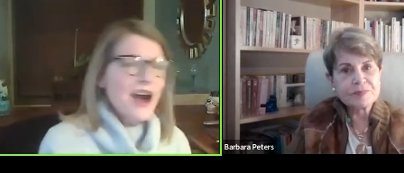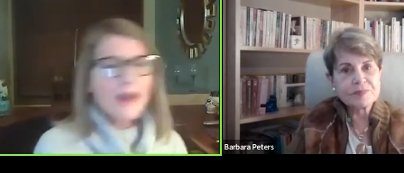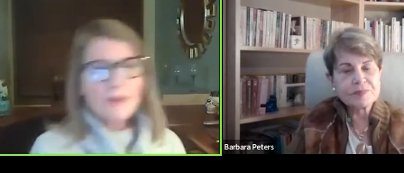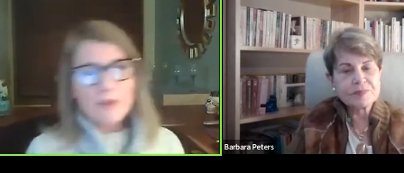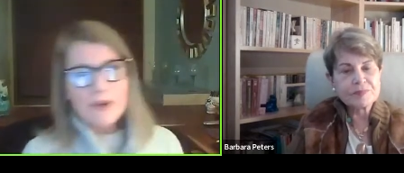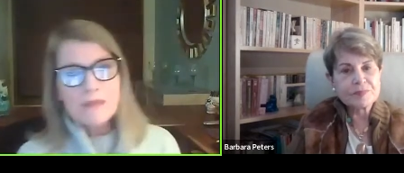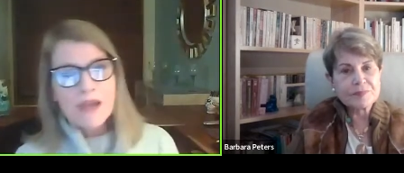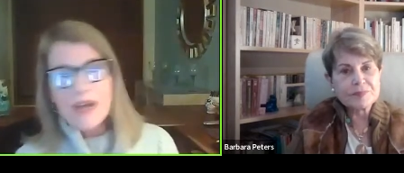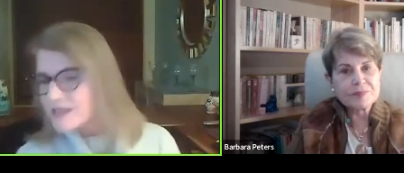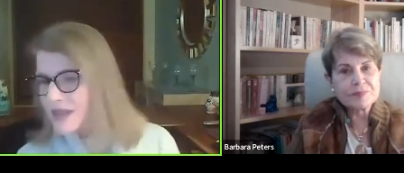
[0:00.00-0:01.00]
Speaker 1: i read
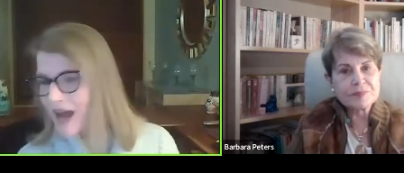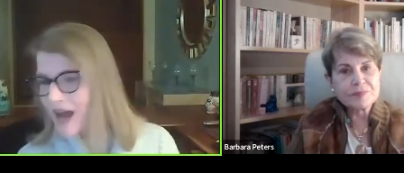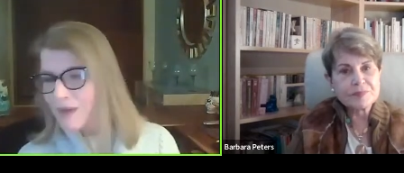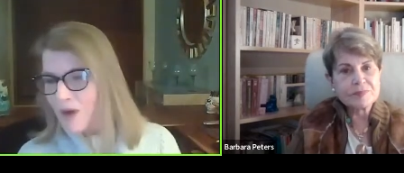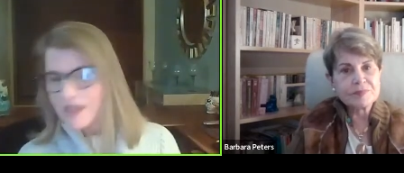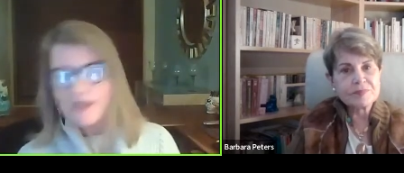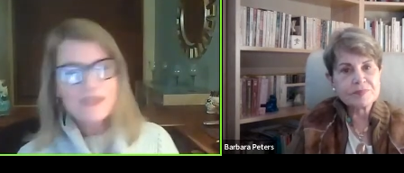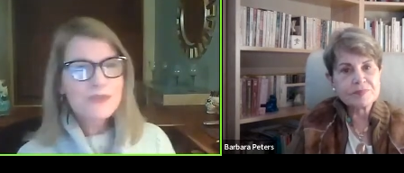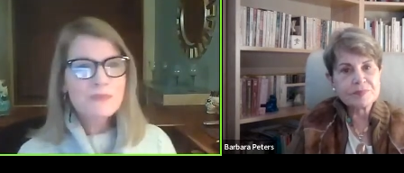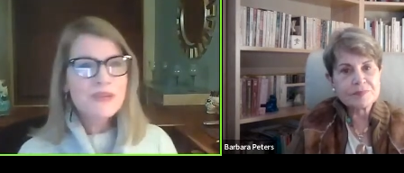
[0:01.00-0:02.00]
because i want
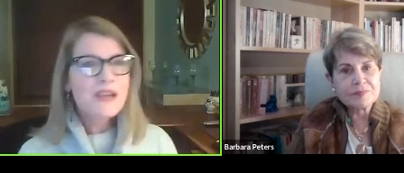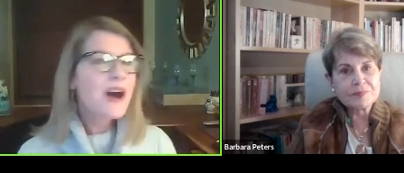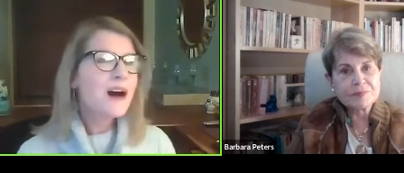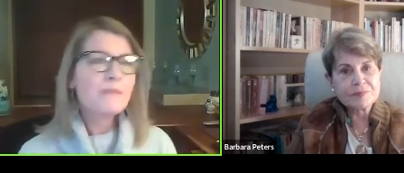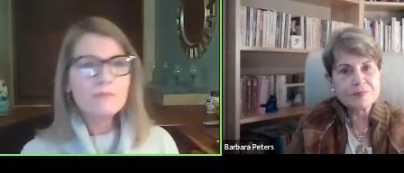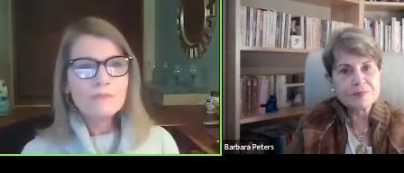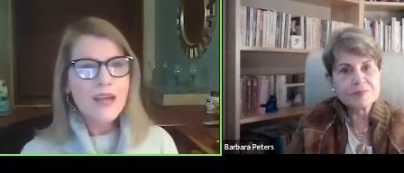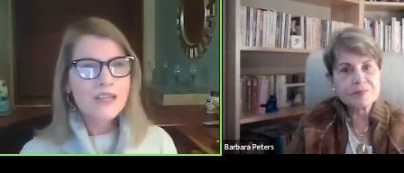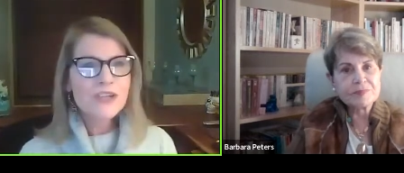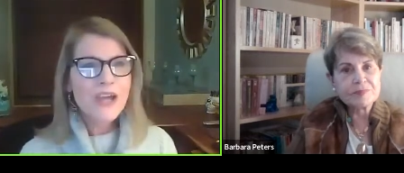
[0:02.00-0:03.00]
to become
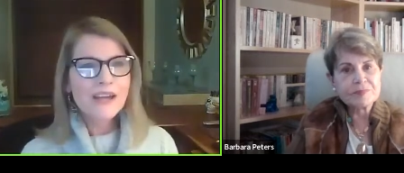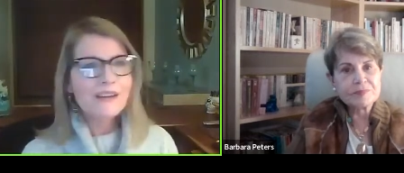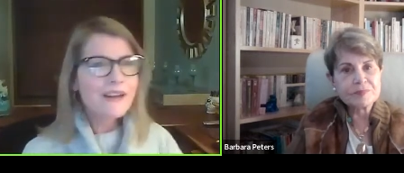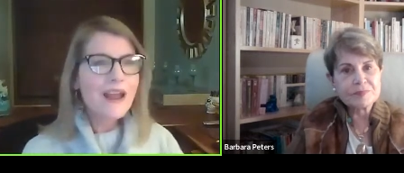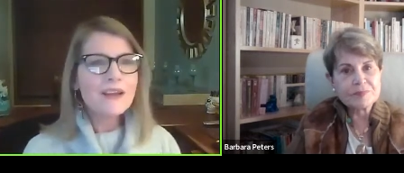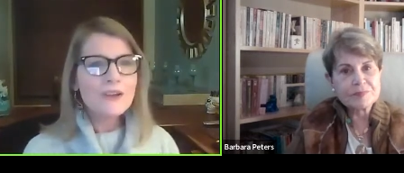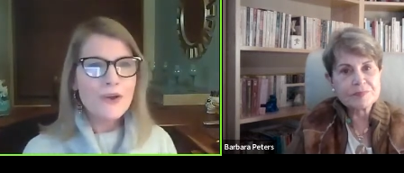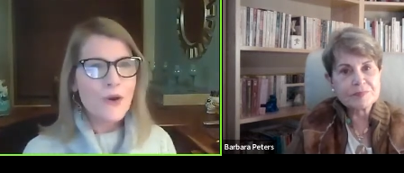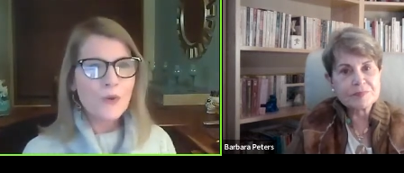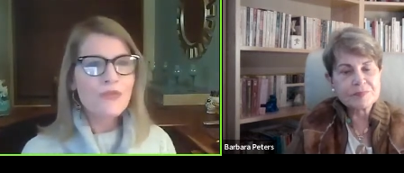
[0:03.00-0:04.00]
educated and
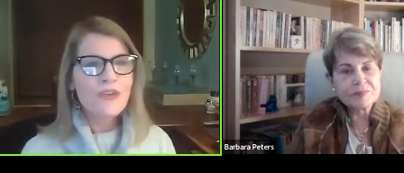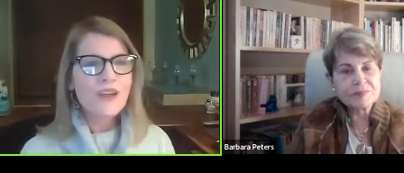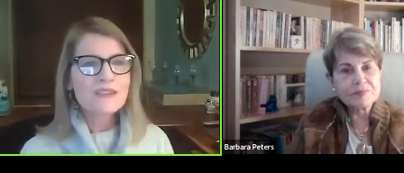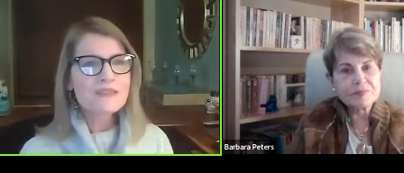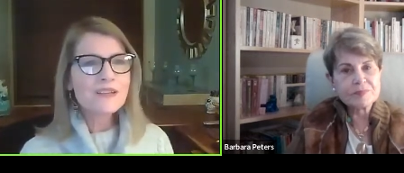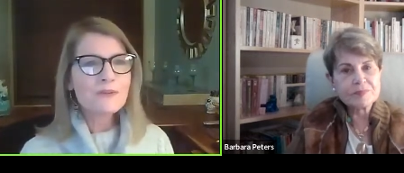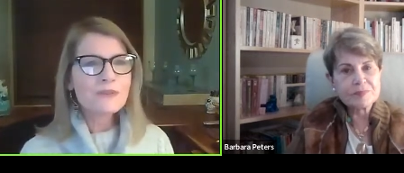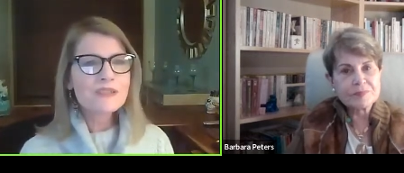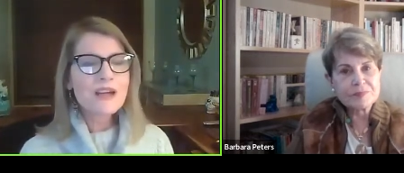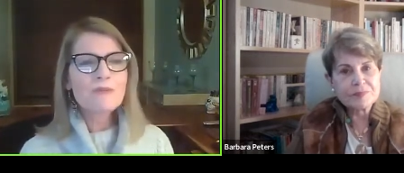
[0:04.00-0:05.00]
know things you know
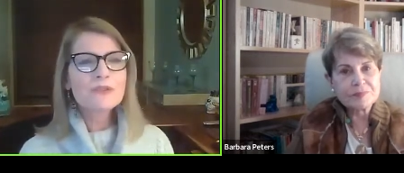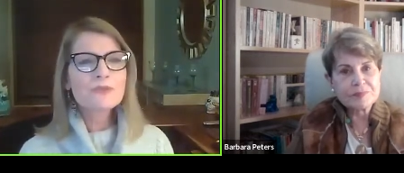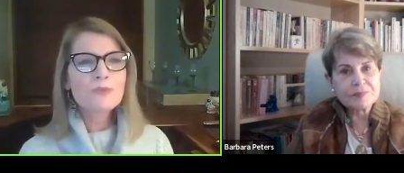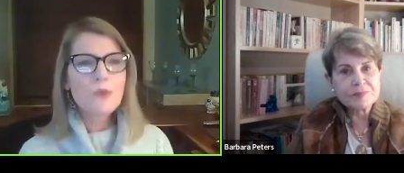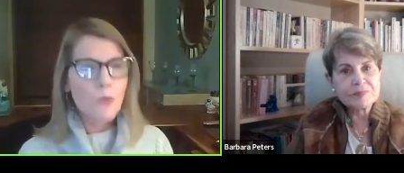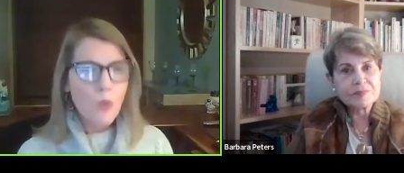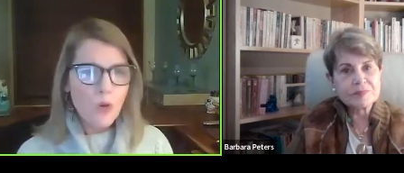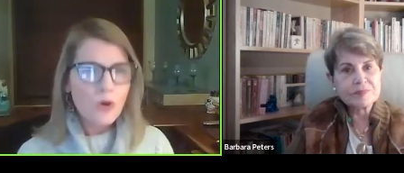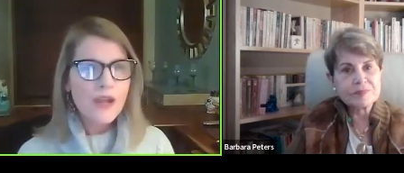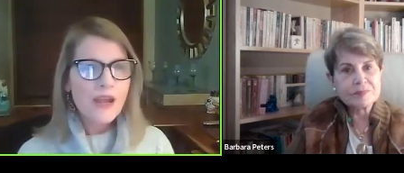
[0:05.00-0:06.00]
and it's always
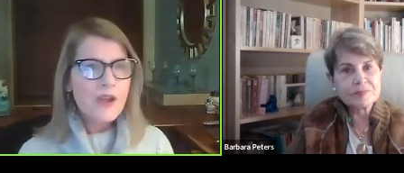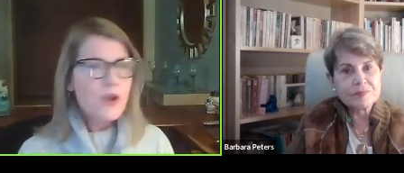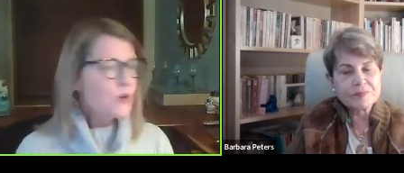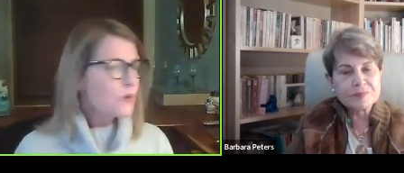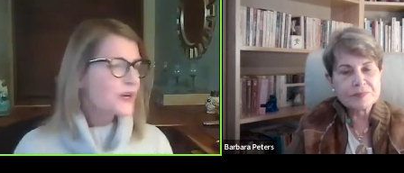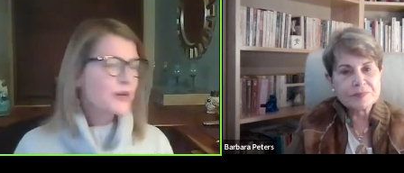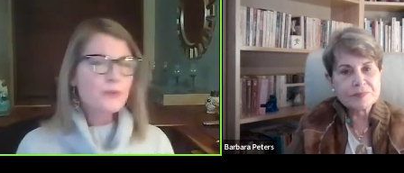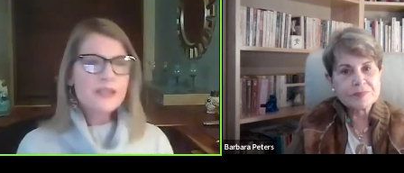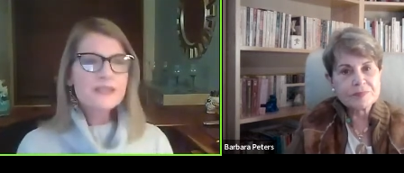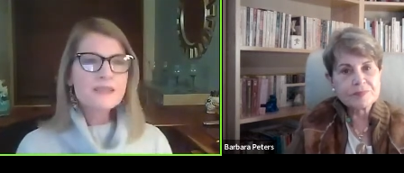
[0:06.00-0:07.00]
rewarding when you
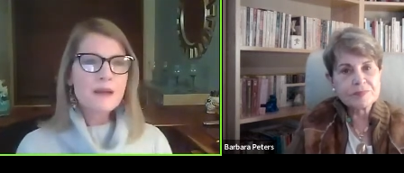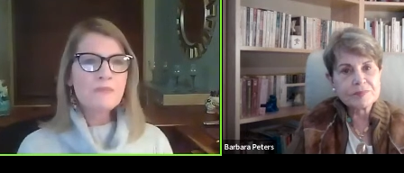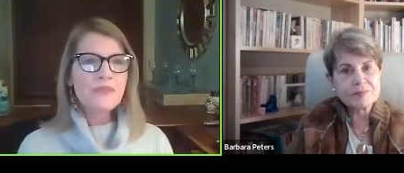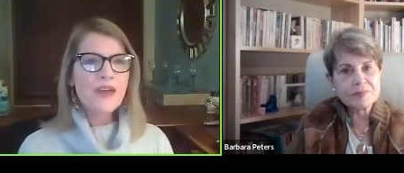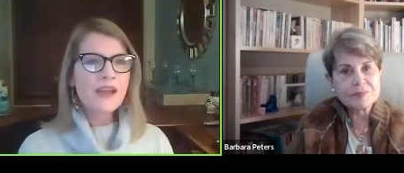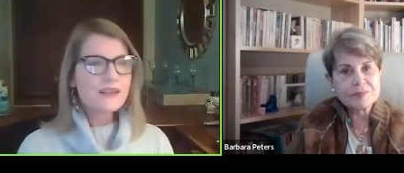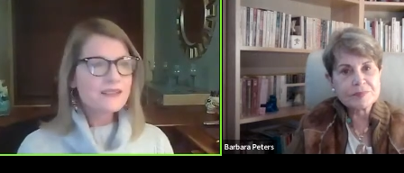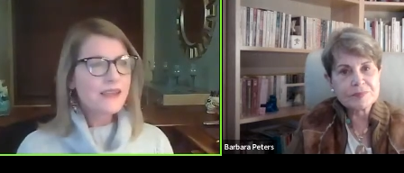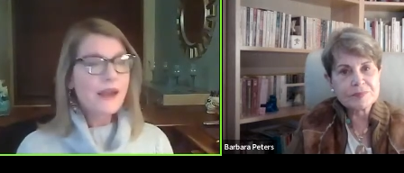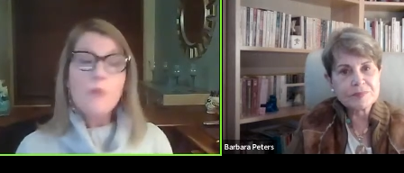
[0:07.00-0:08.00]
read something and
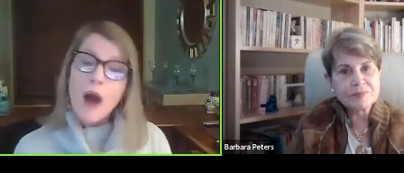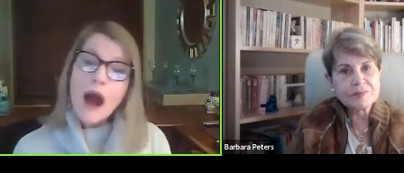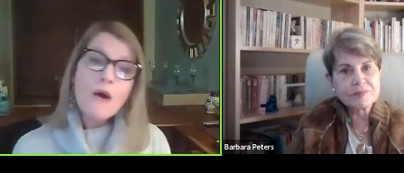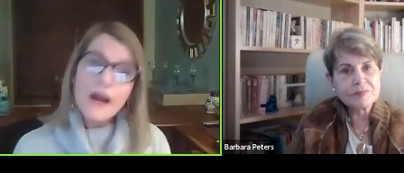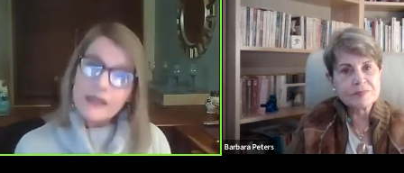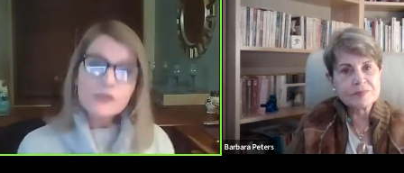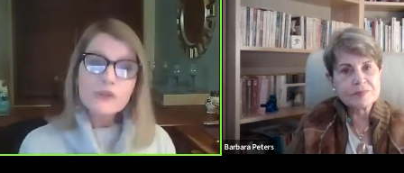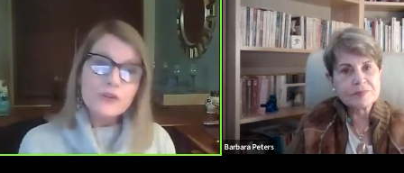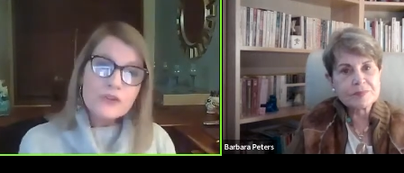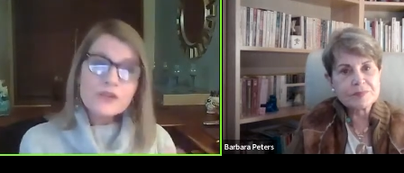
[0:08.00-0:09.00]
it's like wow i
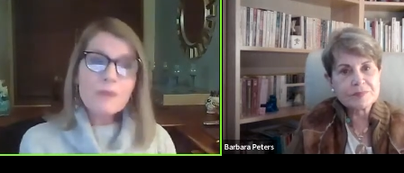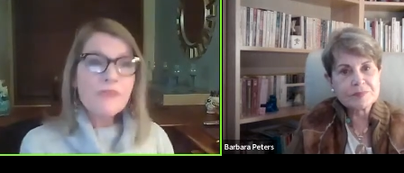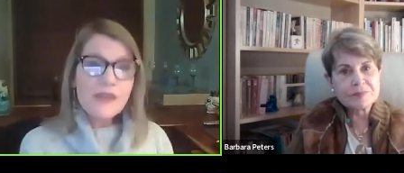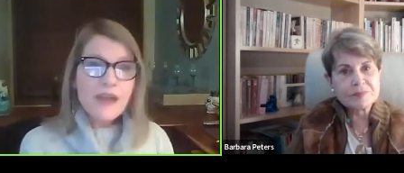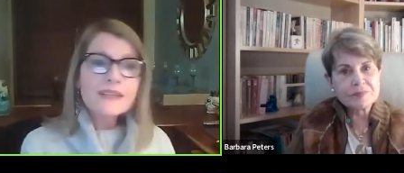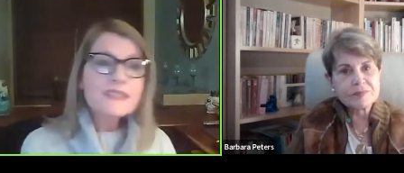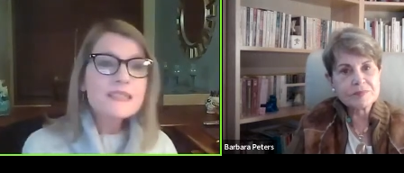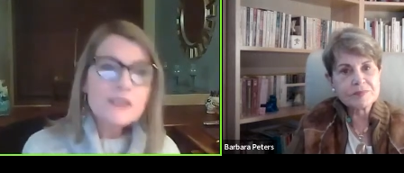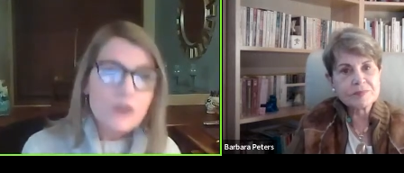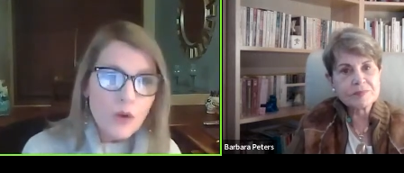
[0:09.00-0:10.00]
learned something i
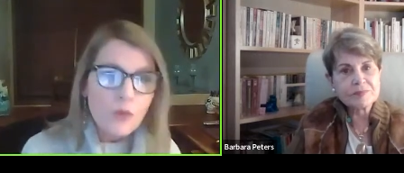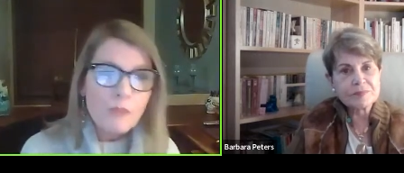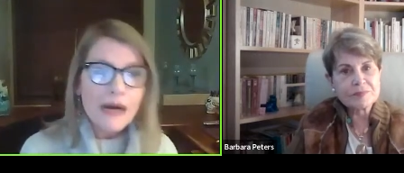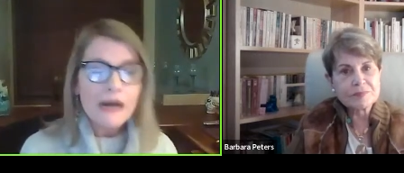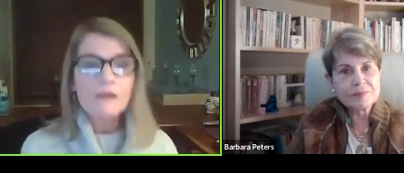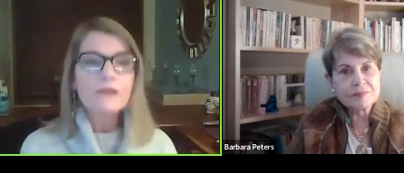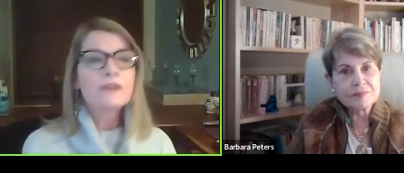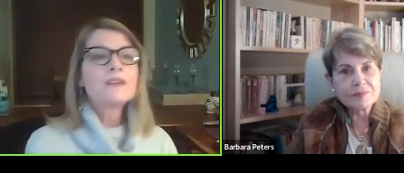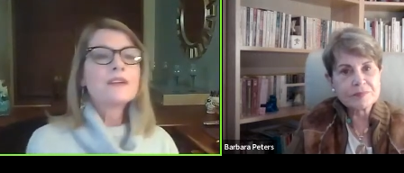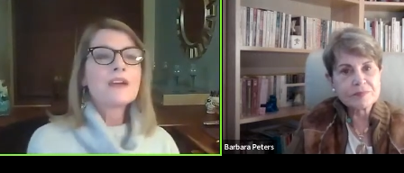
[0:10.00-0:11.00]
didn't know about
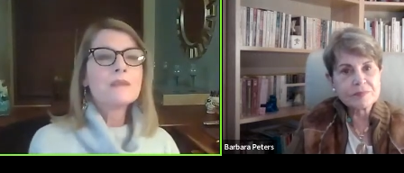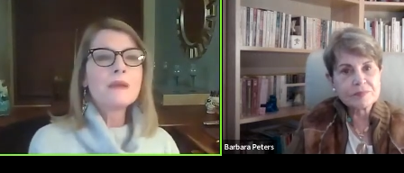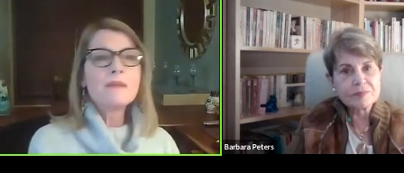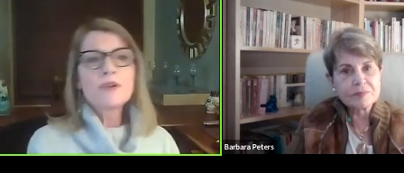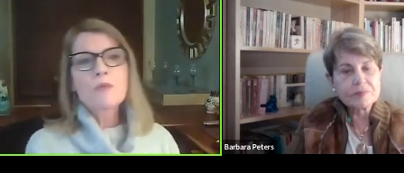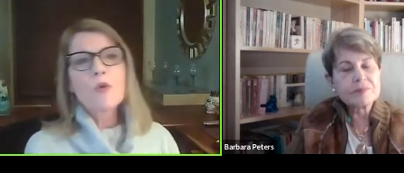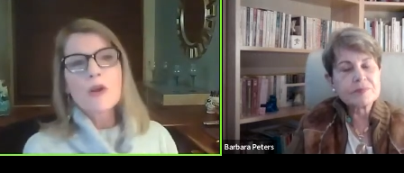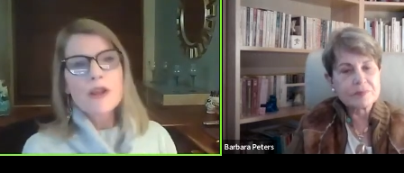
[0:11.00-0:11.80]
and maybe you're more